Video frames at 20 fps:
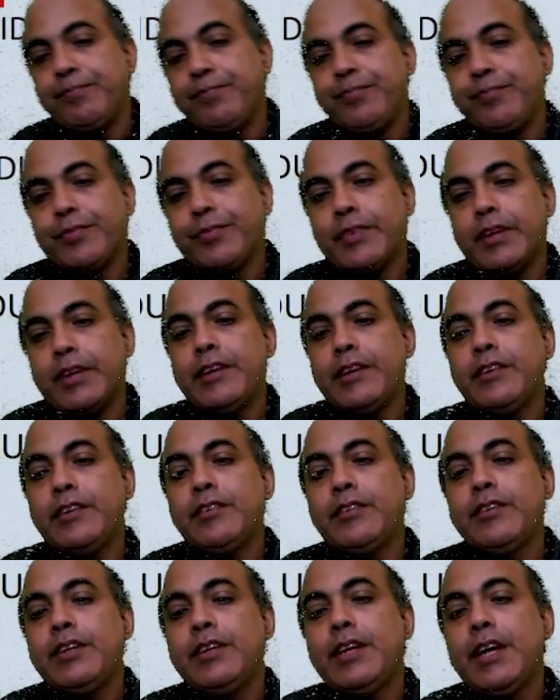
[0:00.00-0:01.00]
that is the
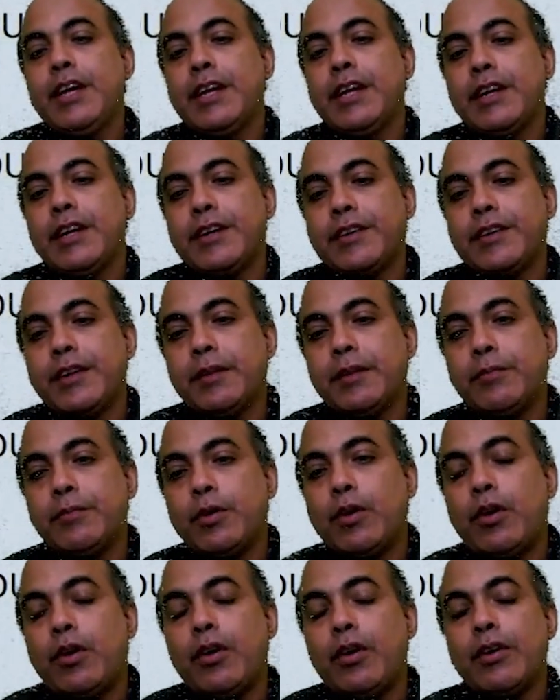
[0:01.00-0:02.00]
error term
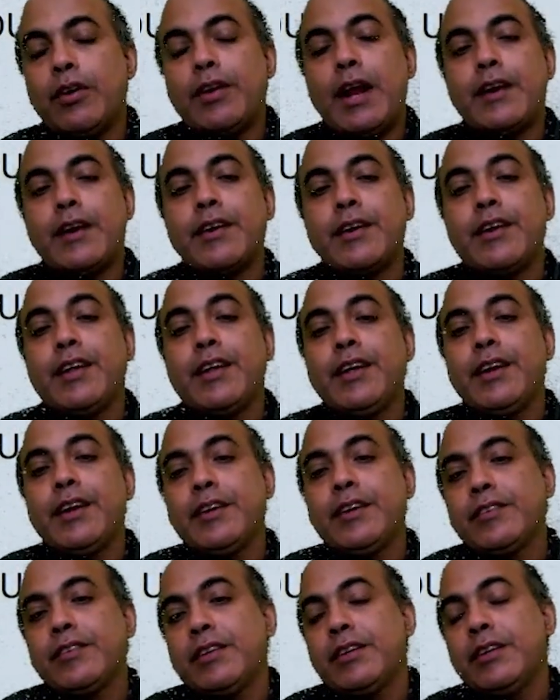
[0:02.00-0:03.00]
or that regression